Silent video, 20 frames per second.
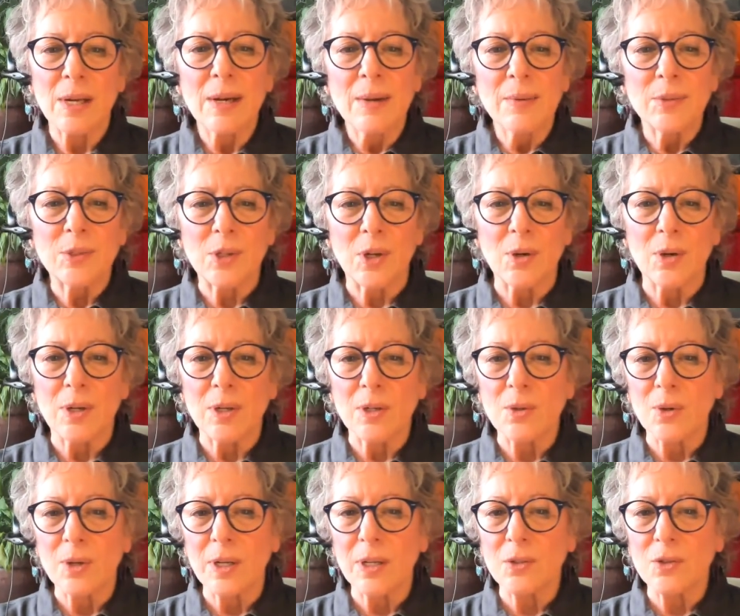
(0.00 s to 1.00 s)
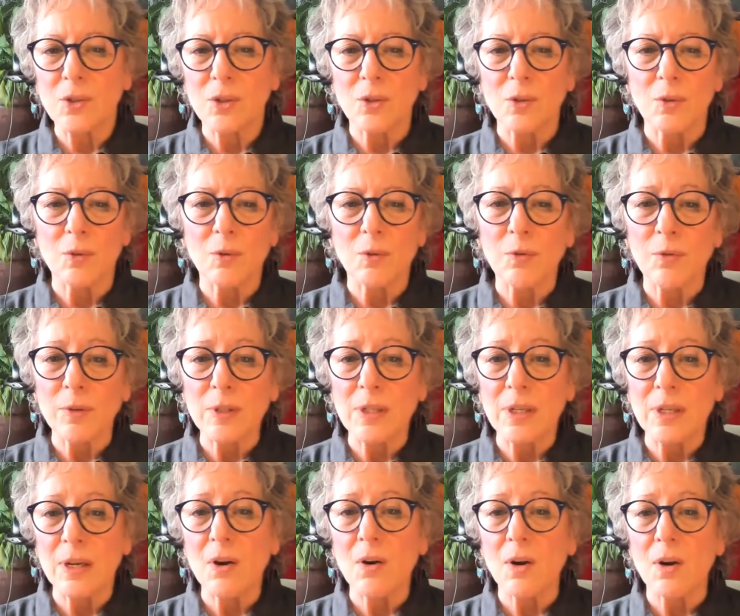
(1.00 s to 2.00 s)
So, according to
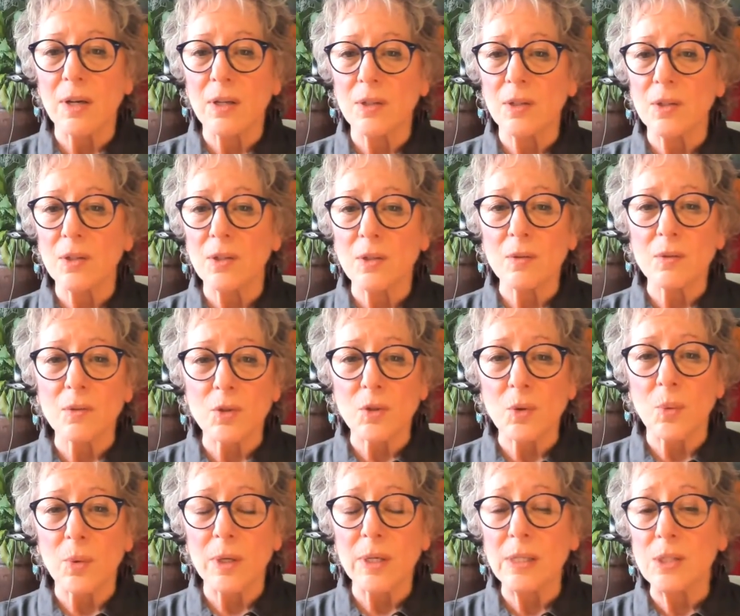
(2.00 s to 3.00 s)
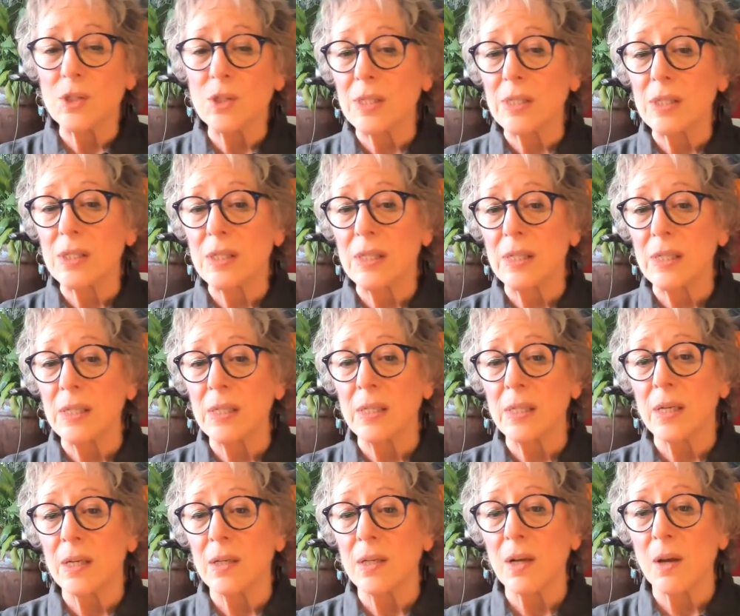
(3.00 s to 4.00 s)
Fundera, the
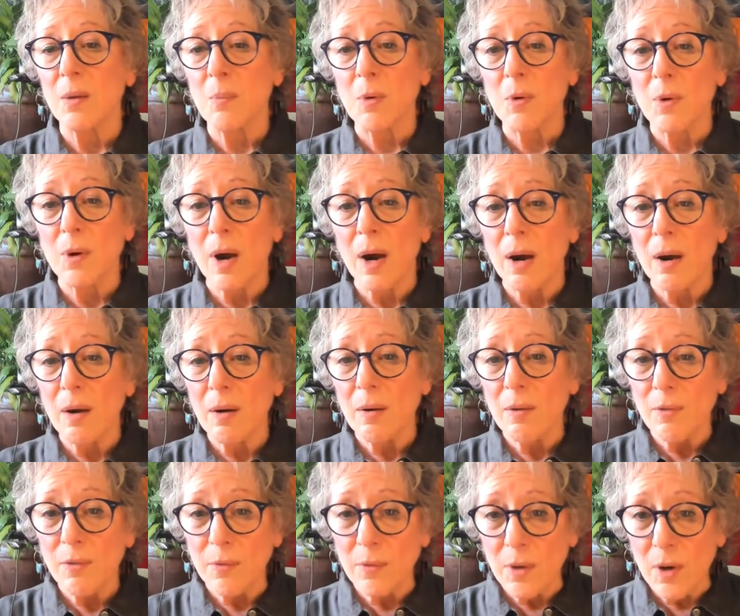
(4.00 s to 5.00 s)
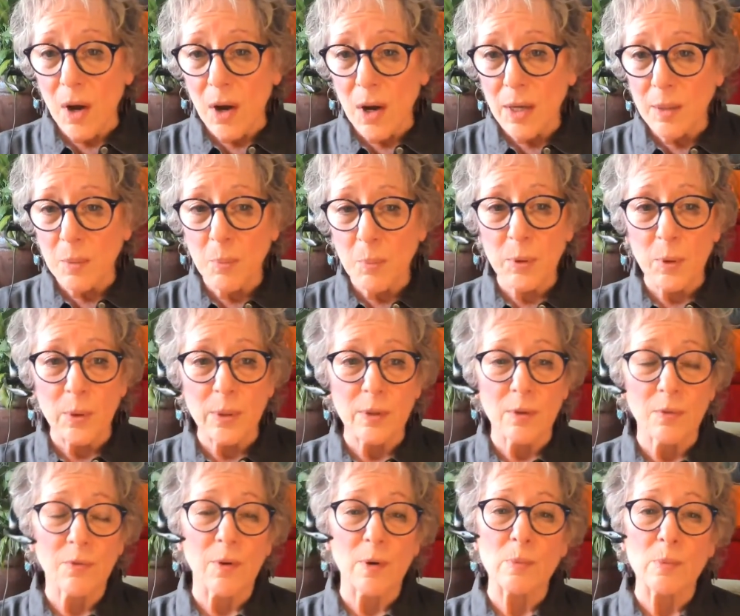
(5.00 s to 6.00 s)
2016 number of non employer
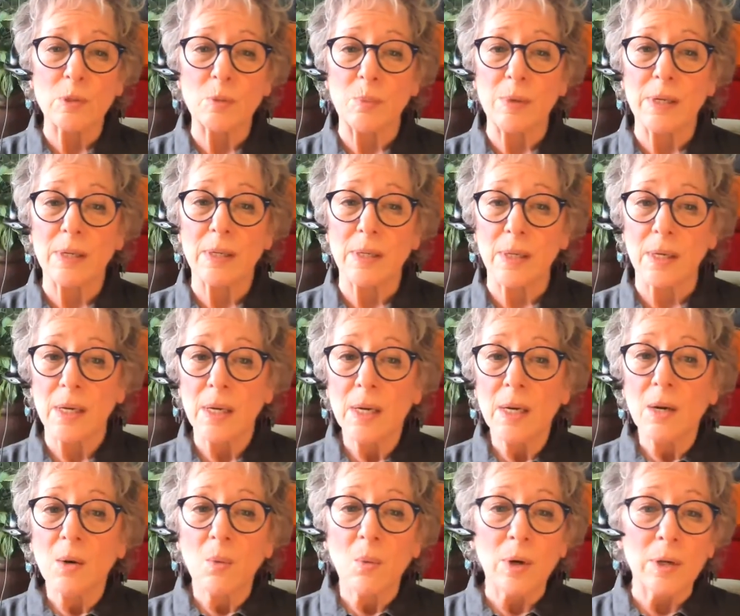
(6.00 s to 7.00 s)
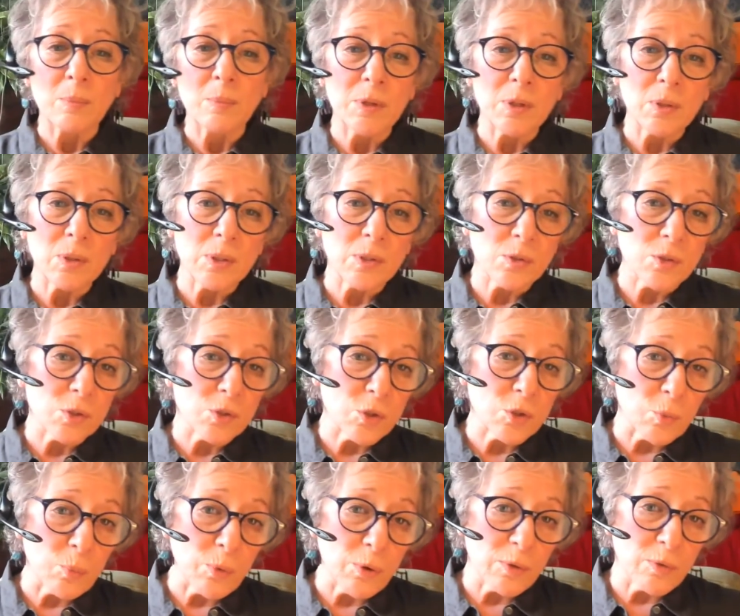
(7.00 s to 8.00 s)
firms making 1 million to
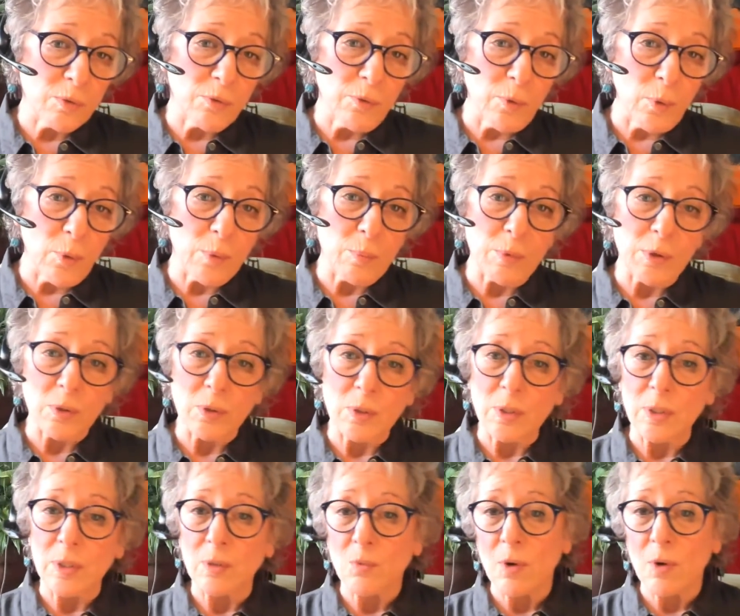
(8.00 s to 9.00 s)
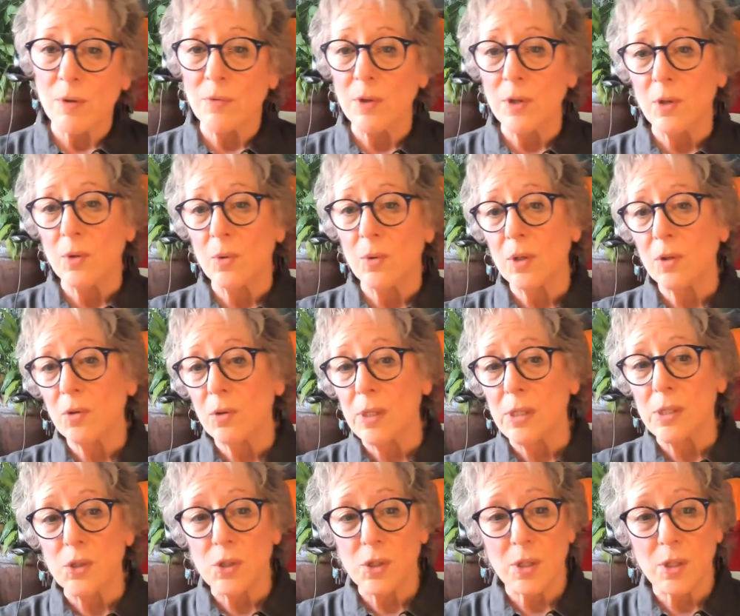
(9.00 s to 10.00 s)
2.4 million in revenue
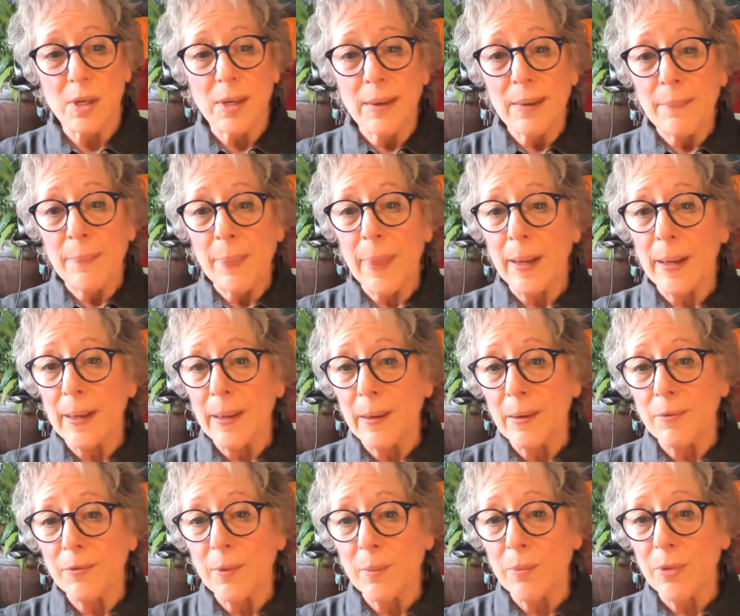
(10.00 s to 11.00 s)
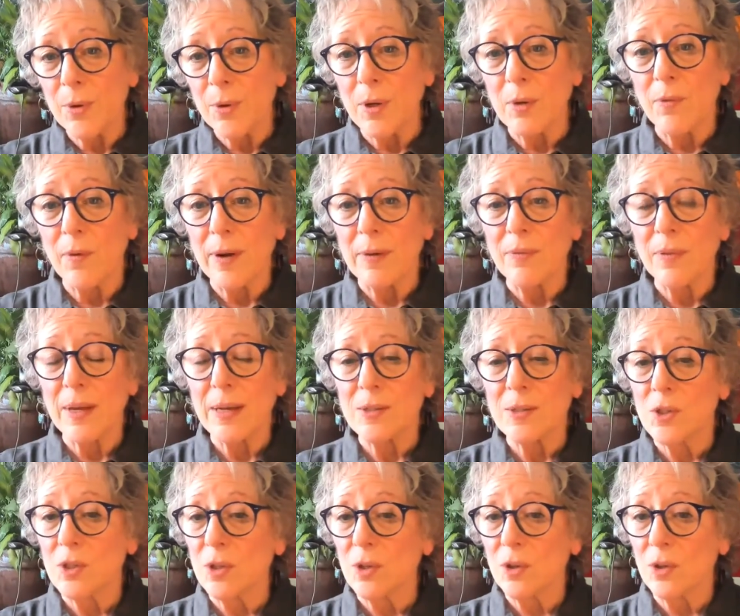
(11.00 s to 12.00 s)
increased uh, from
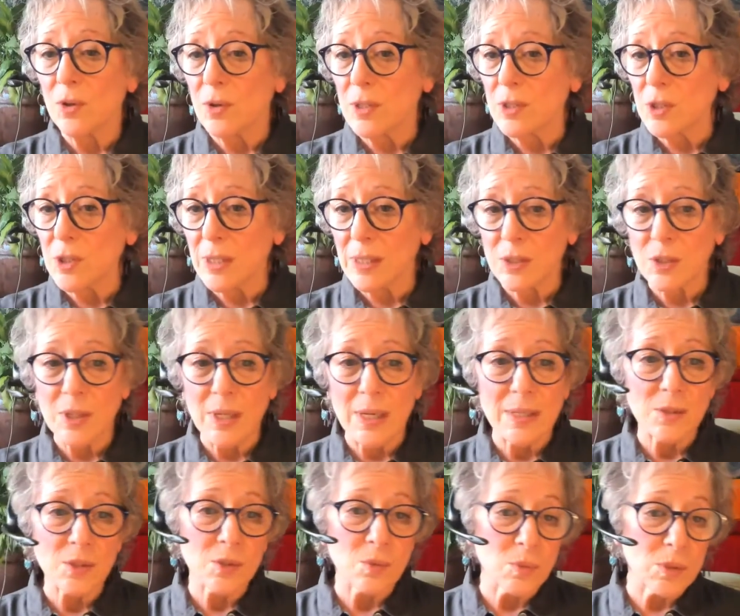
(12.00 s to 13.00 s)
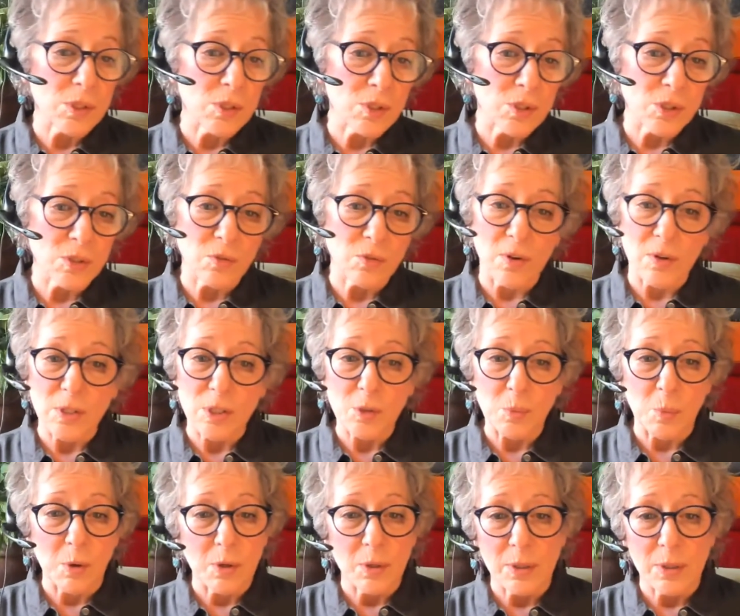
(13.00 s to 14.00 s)
35,000 to 36,000, which is a very
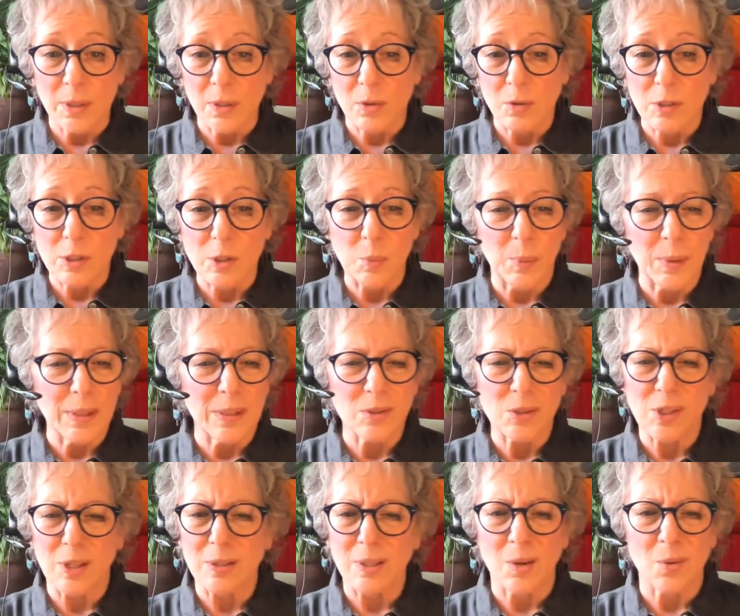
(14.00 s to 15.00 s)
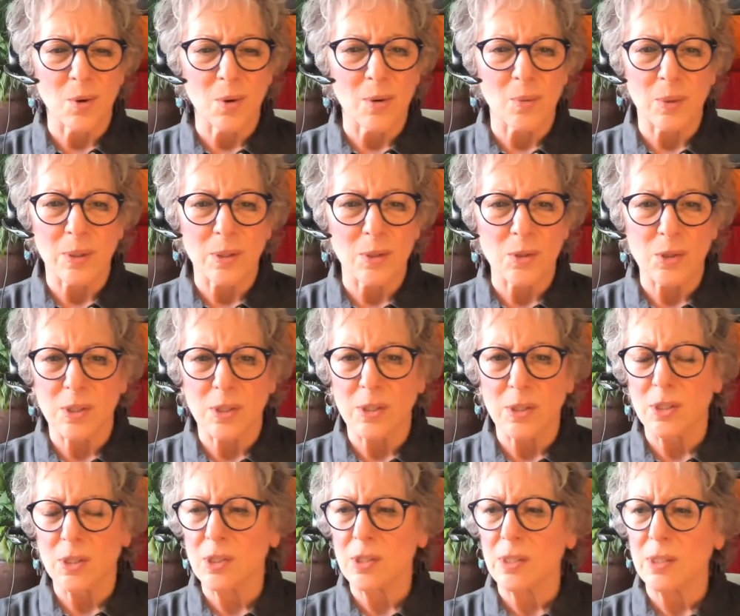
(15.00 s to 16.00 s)
small increase, but there's something wrong with those
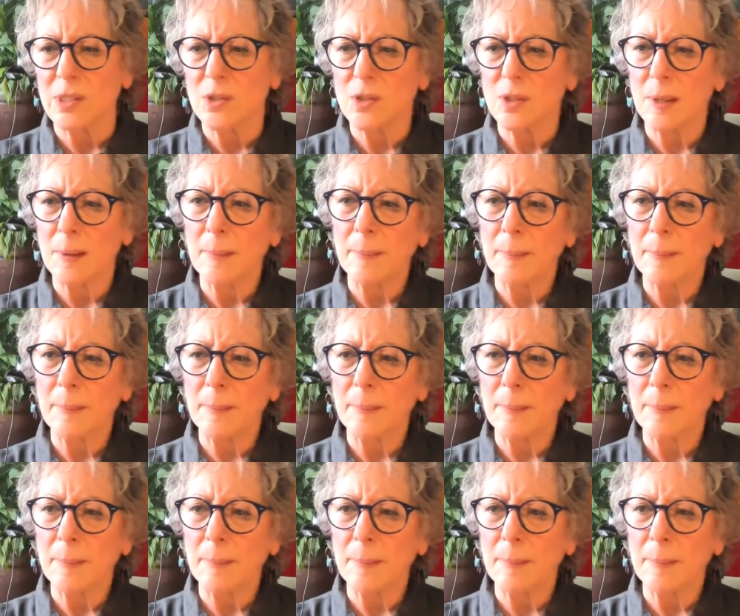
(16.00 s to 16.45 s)
statistics.